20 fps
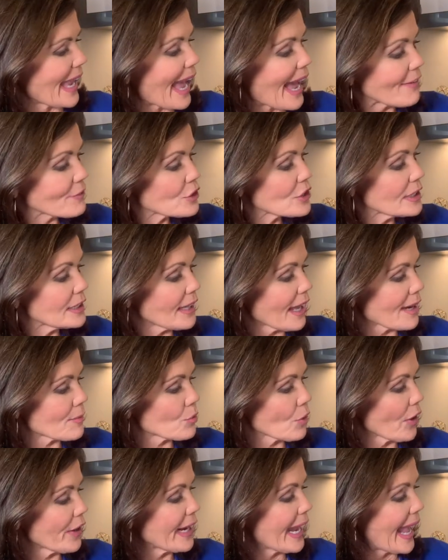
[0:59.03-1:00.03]
After the
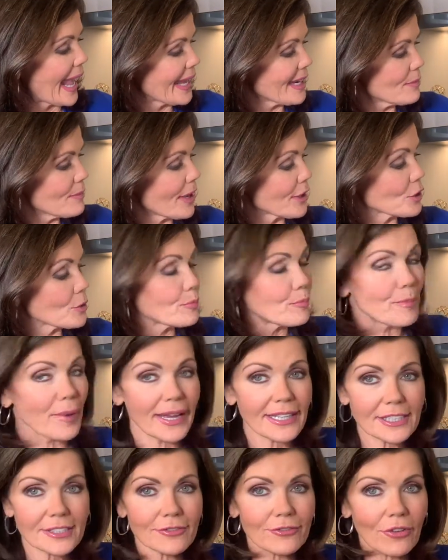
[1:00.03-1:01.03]
library, Anna met her
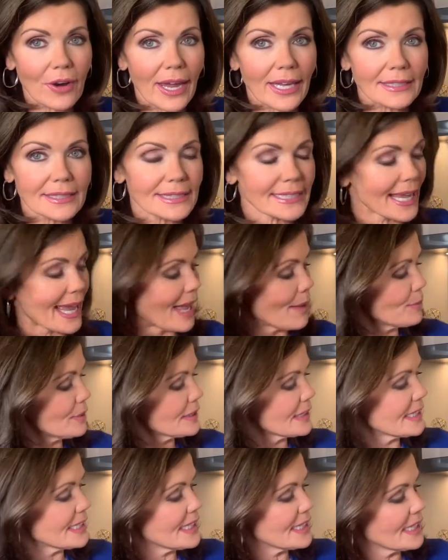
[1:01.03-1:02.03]
best friends,
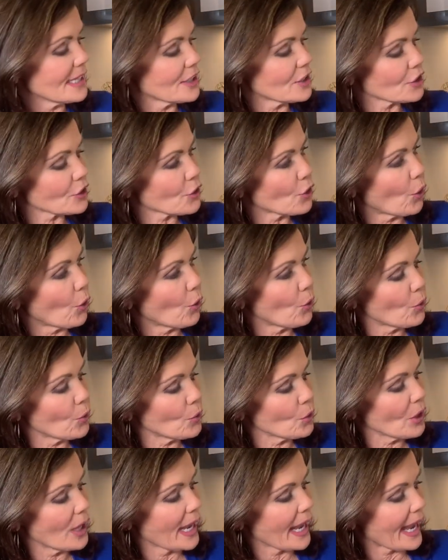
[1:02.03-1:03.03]
Emily,
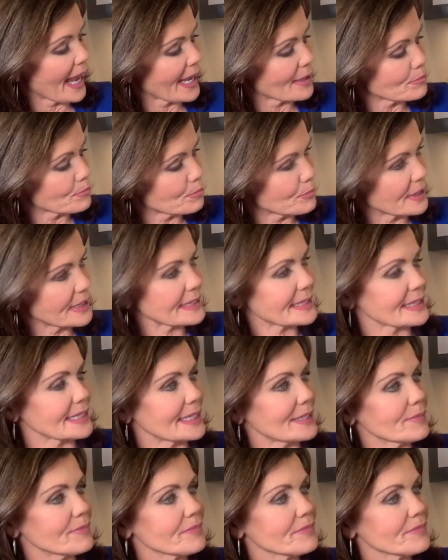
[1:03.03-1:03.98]
Nicole, and Bitsy.